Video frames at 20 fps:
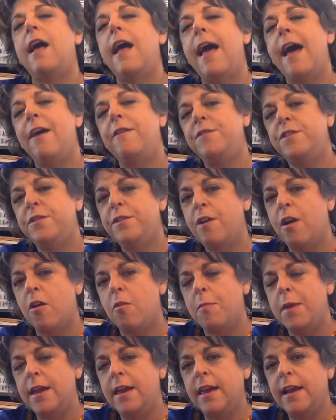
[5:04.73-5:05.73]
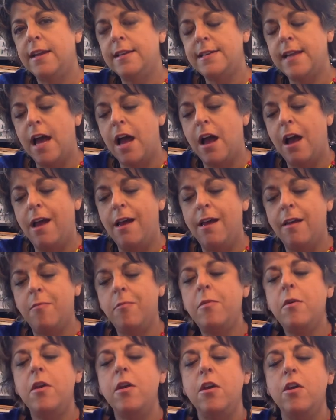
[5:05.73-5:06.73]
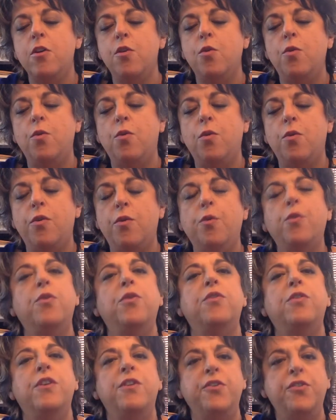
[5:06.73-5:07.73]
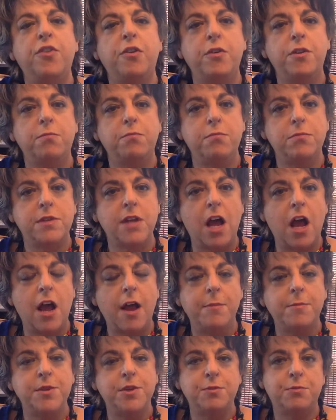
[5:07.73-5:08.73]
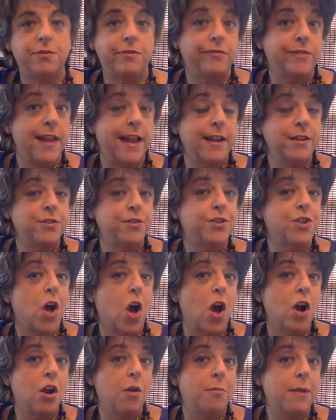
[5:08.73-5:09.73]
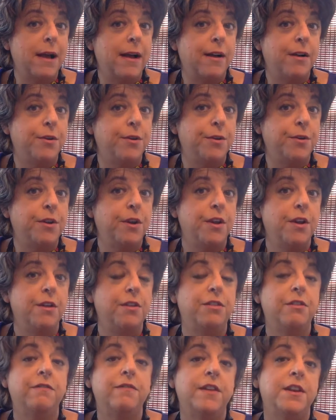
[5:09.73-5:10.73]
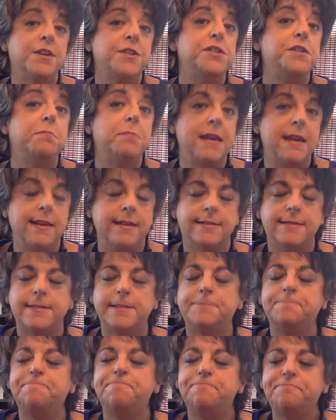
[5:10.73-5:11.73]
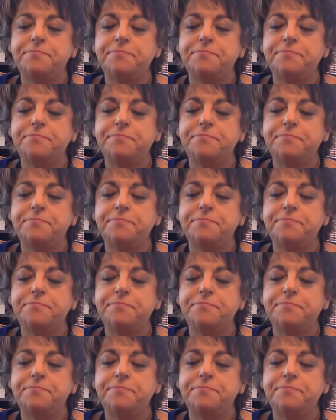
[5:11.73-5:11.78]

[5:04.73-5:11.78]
after the art making time, there's a time to reflect or talk about the finished piece.